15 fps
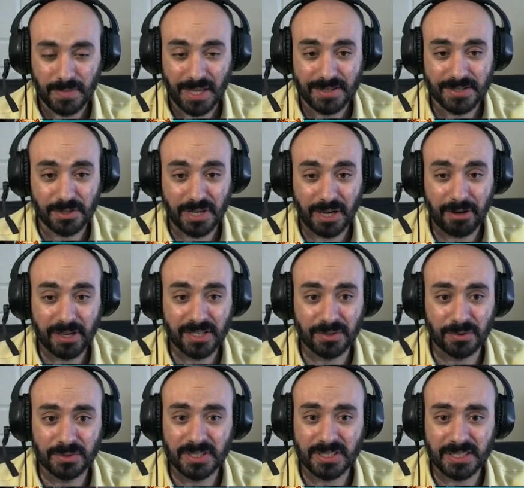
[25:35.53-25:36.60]
So now I can
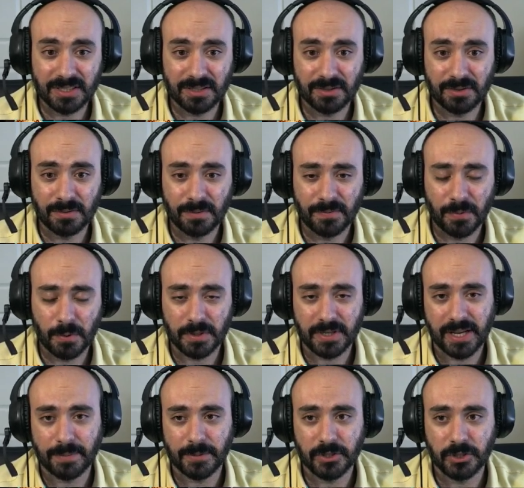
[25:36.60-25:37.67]
only deal 4
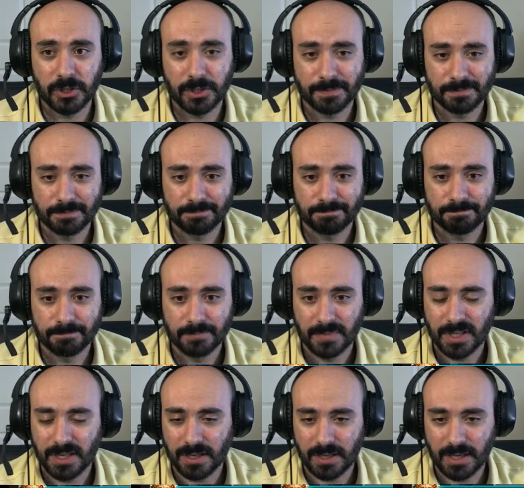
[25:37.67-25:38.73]
damage.
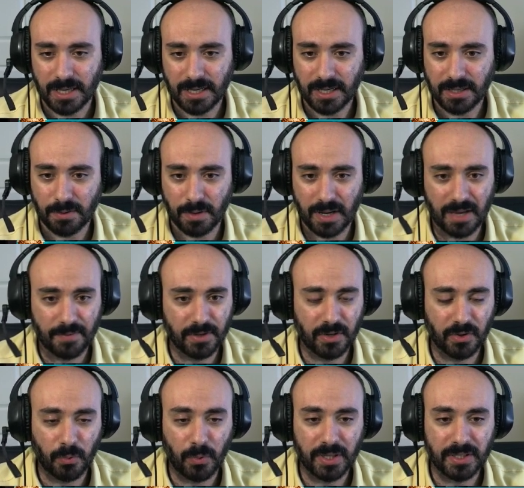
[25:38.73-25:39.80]
And I don't have
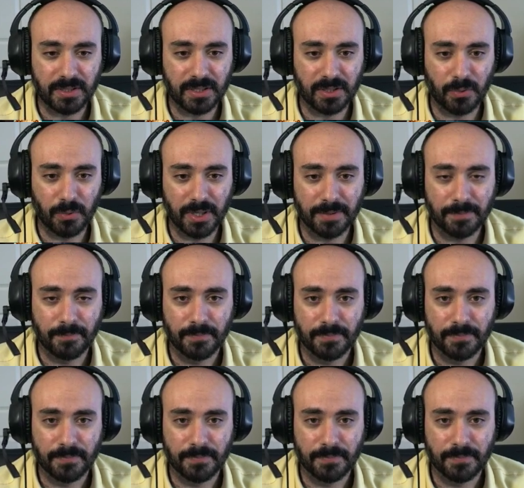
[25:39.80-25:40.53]
another way to deal 1.